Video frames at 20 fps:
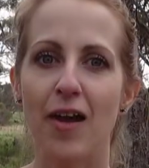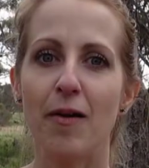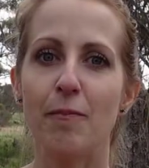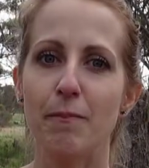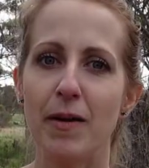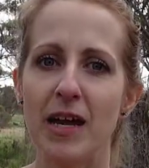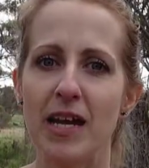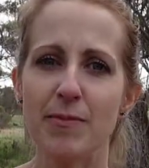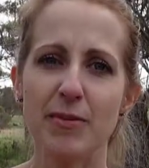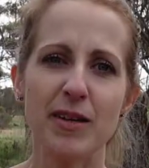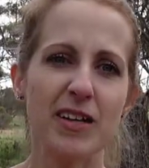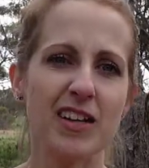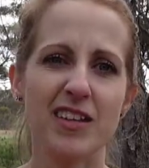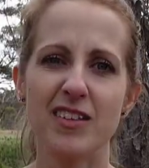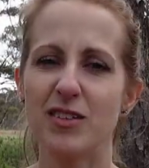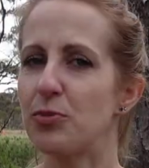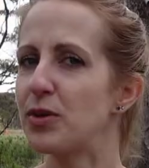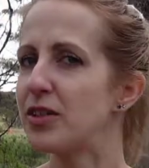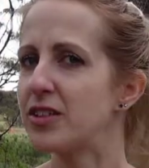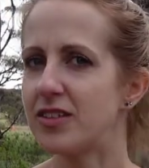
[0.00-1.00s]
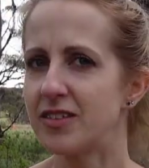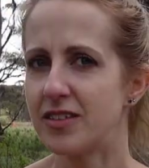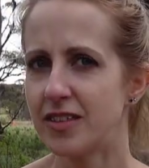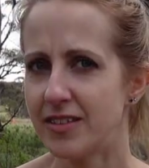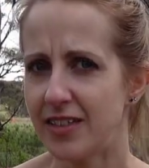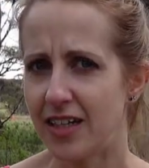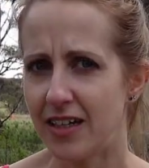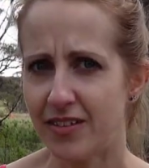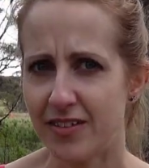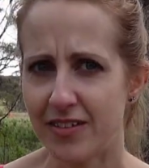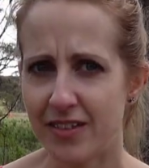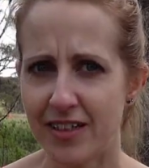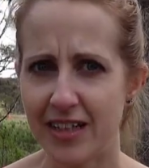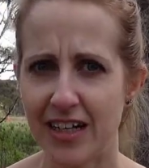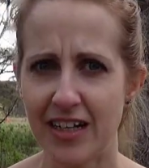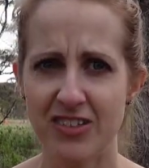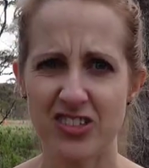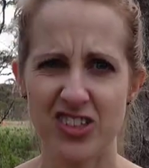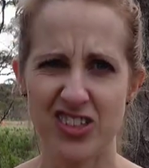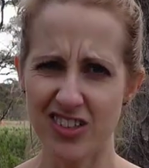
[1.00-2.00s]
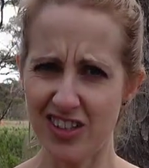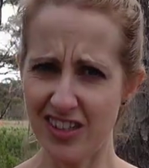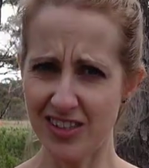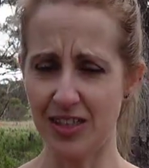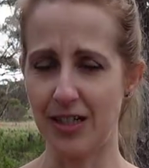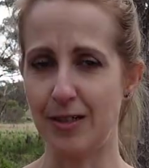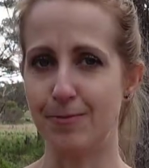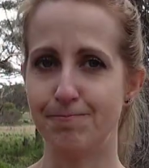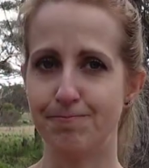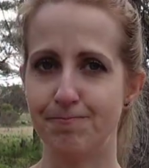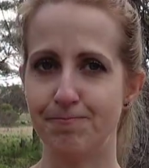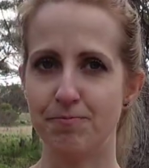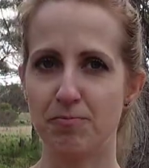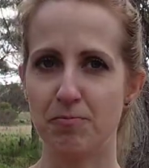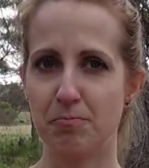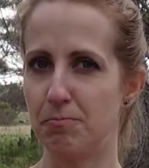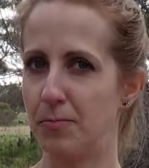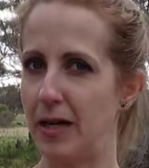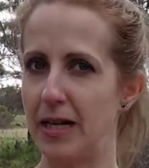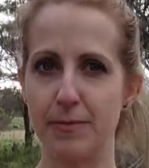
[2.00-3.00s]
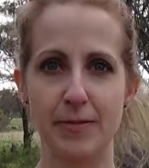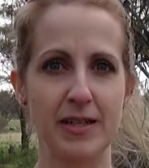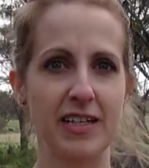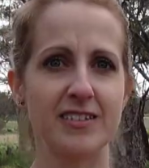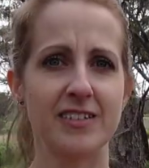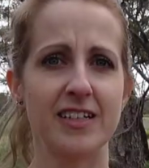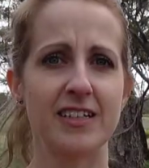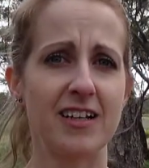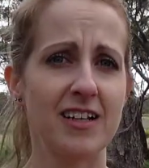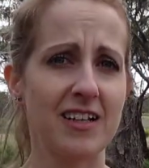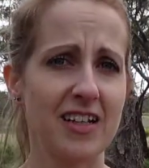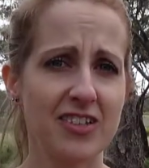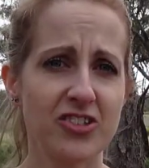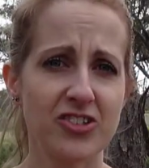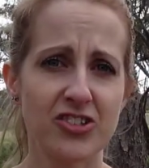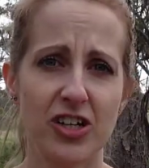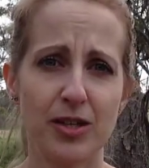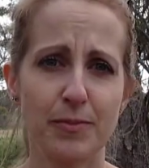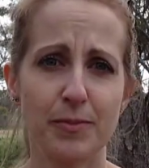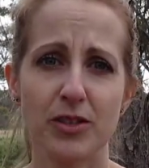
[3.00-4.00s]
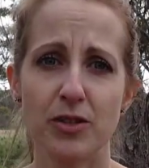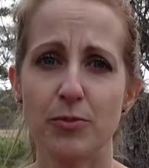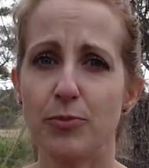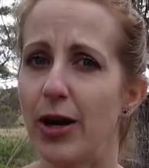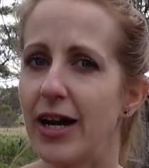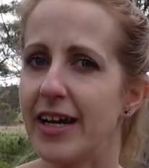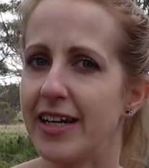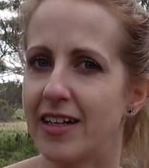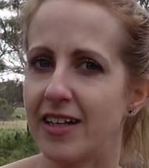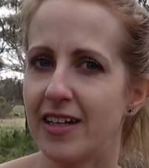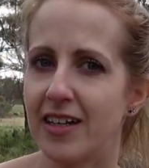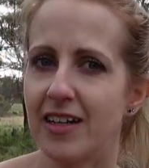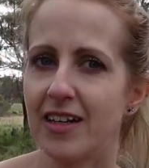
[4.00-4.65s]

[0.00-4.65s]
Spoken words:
Maybe it's when you sit down on the couch at night time. Maybe it's at lunchtime in your break.